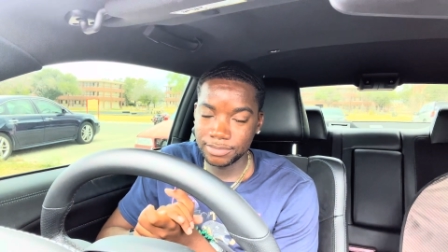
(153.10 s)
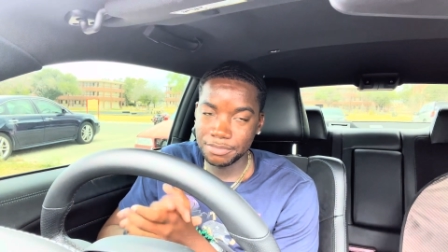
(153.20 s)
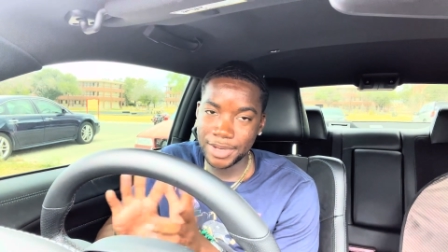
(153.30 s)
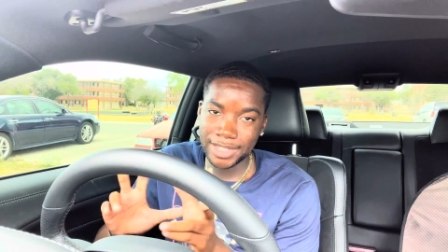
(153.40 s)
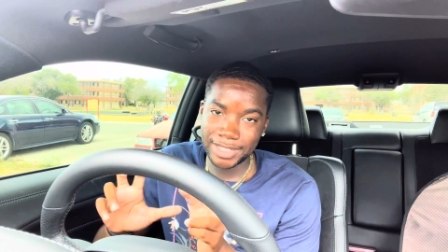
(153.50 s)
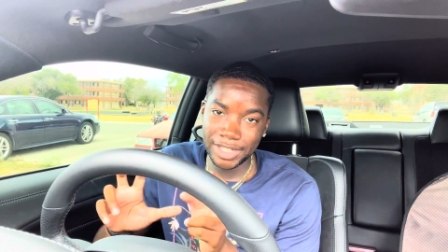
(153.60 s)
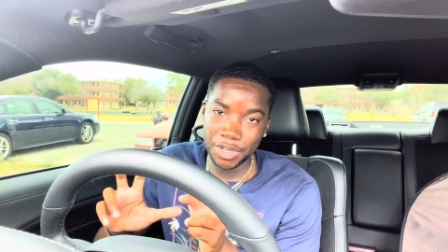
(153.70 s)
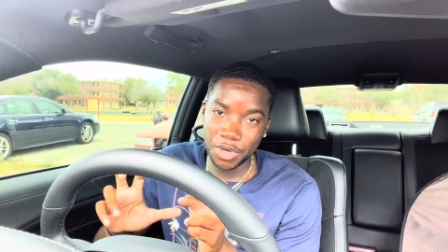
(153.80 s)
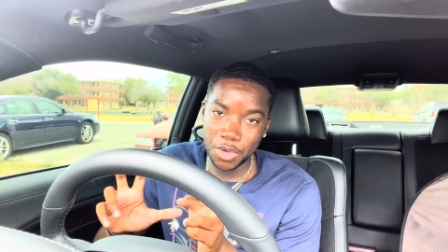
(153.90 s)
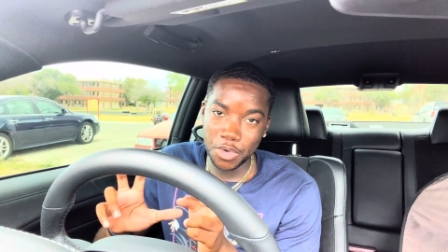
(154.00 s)
I'm not saying
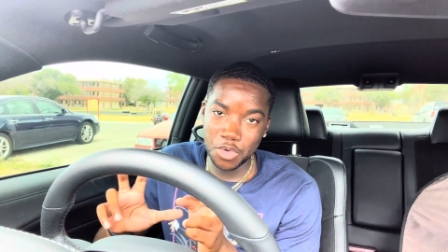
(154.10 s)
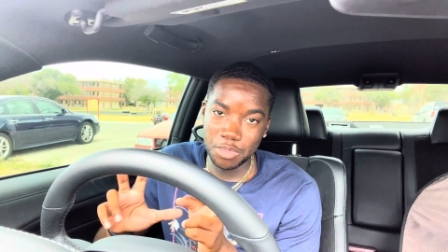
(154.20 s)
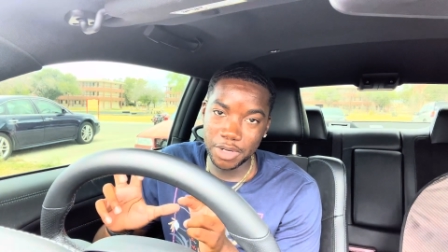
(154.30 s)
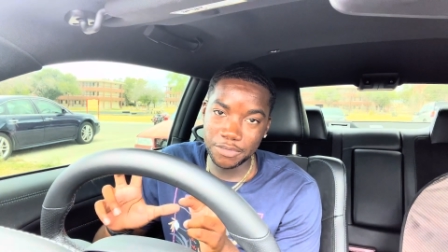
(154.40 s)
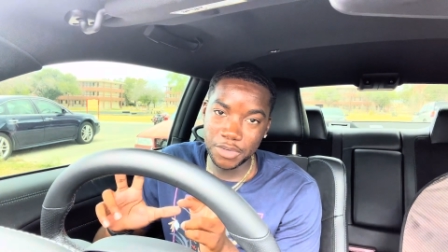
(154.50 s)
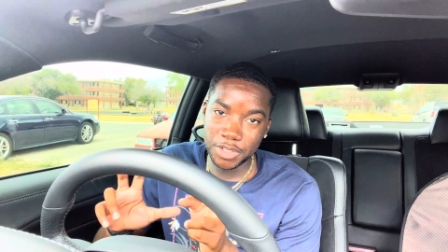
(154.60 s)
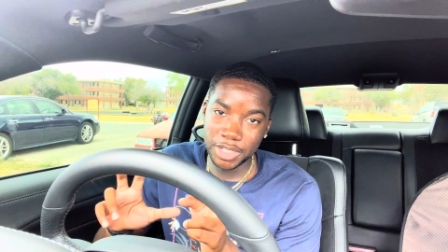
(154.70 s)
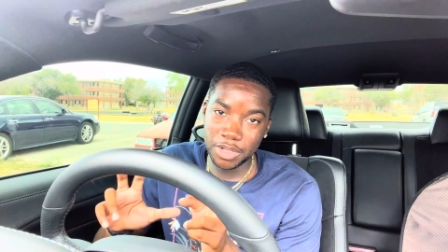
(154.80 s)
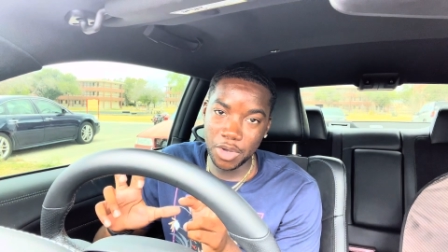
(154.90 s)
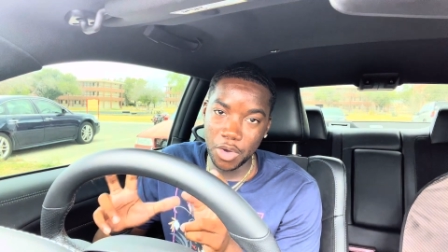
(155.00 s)
you're old, but if you're a
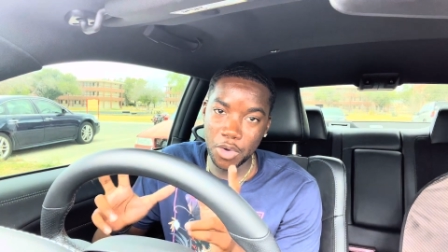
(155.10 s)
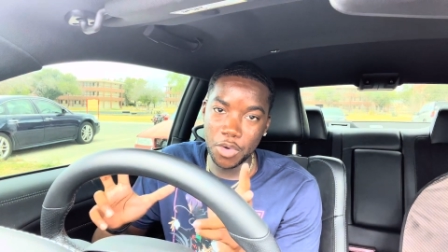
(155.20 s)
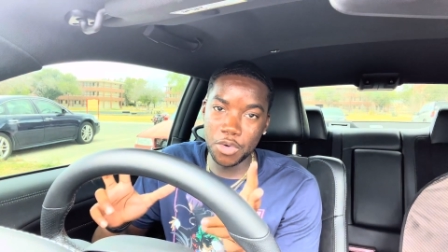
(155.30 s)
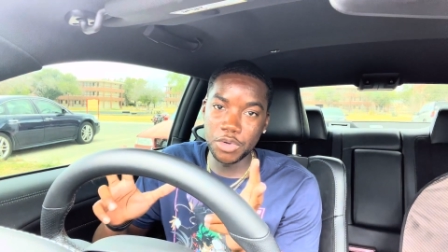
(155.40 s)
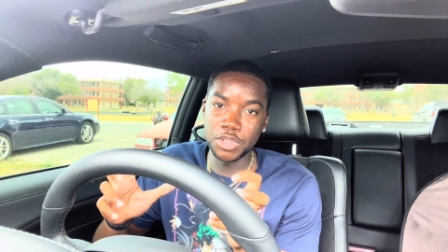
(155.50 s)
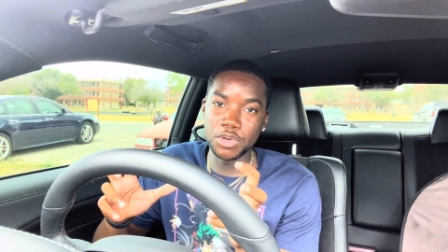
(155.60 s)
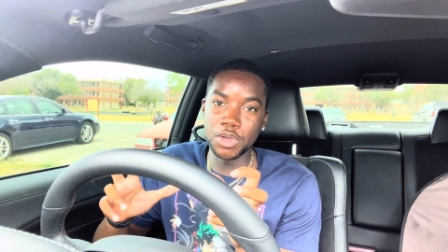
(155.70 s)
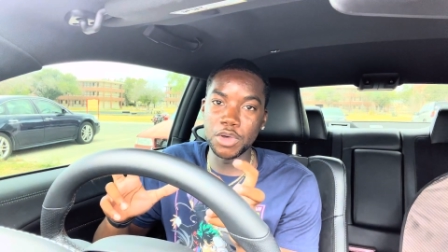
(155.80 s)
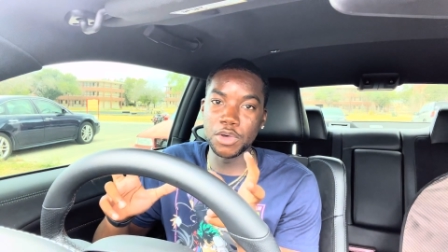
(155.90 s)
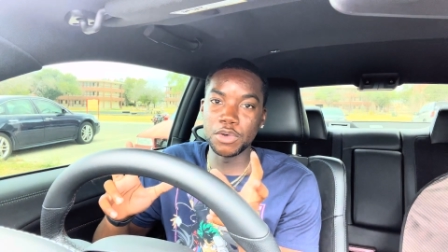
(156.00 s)
little old, you
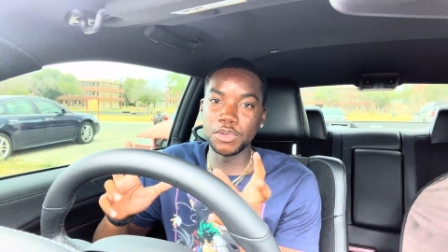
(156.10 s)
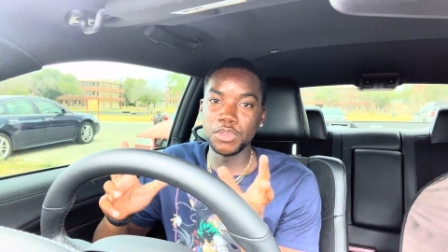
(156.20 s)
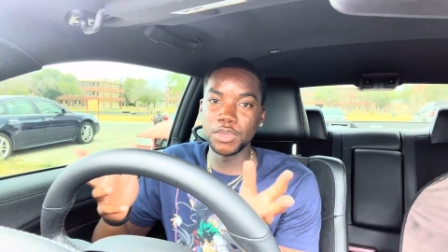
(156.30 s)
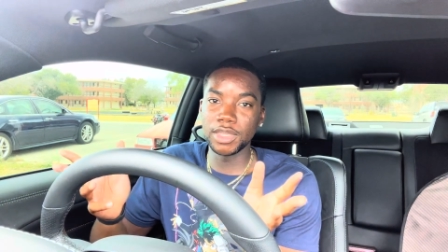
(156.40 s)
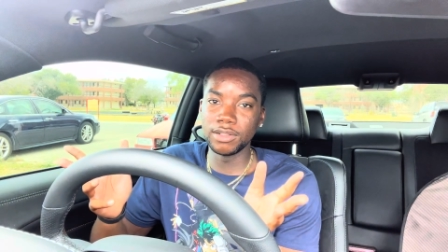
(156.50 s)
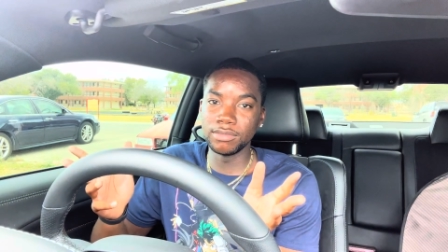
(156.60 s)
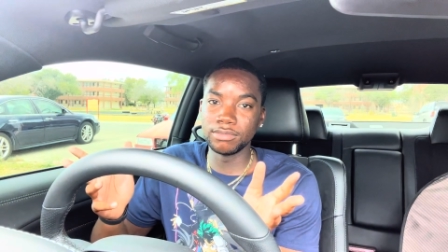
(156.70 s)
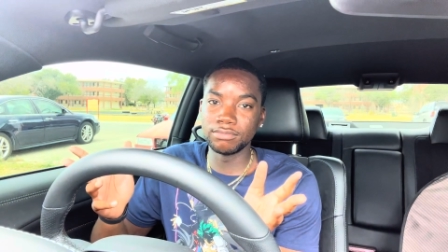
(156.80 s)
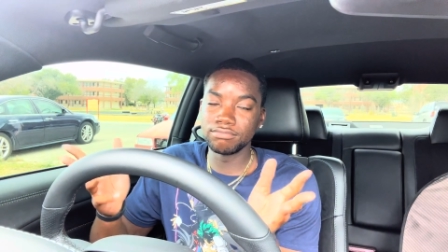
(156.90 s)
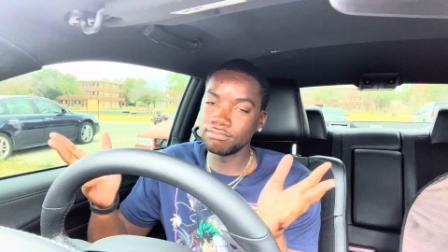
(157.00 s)
know, you
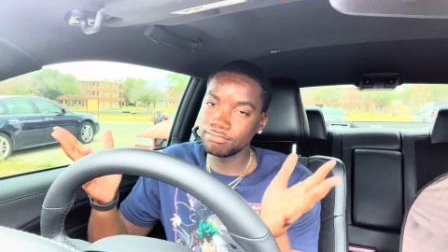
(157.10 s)
can,